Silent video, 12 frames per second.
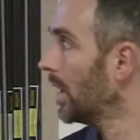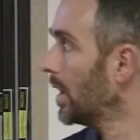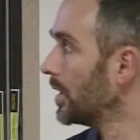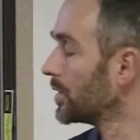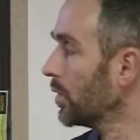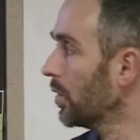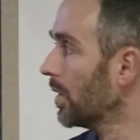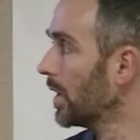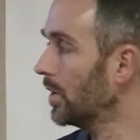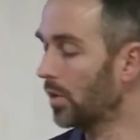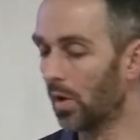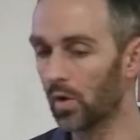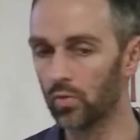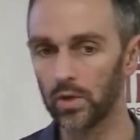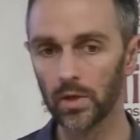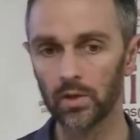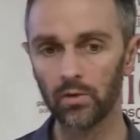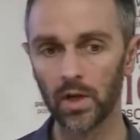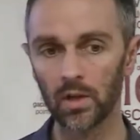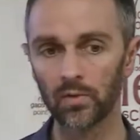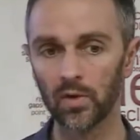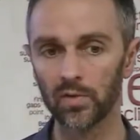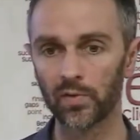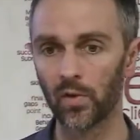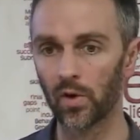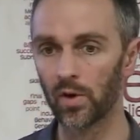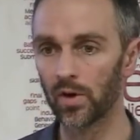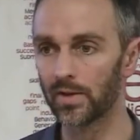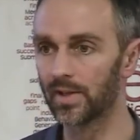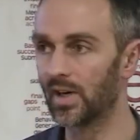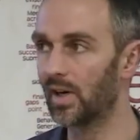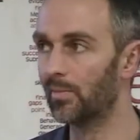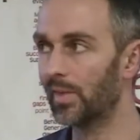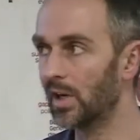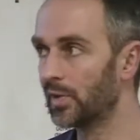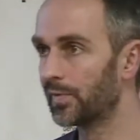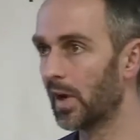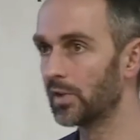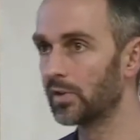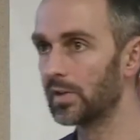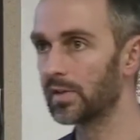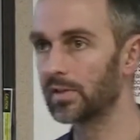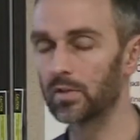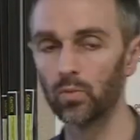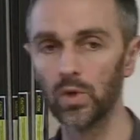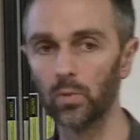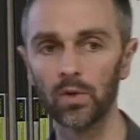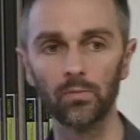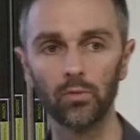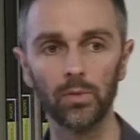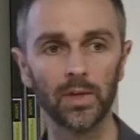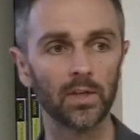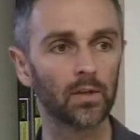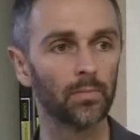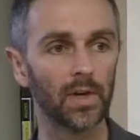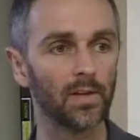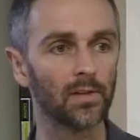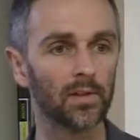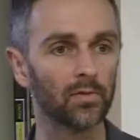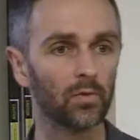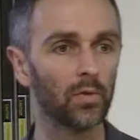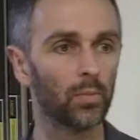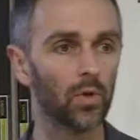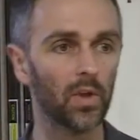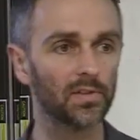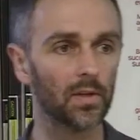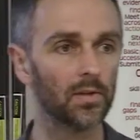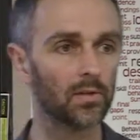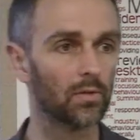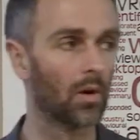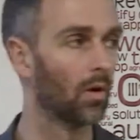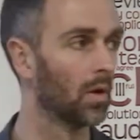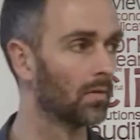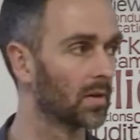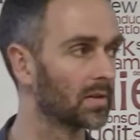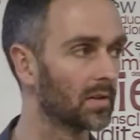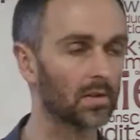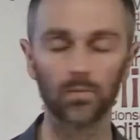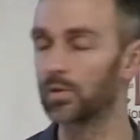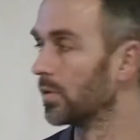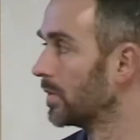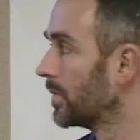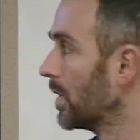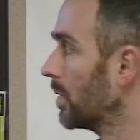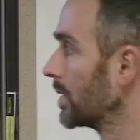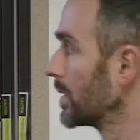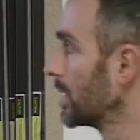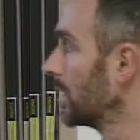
So not really relevant for a manufacturing system. We wouldn't remain competitive if we put this into all of our systems going forward.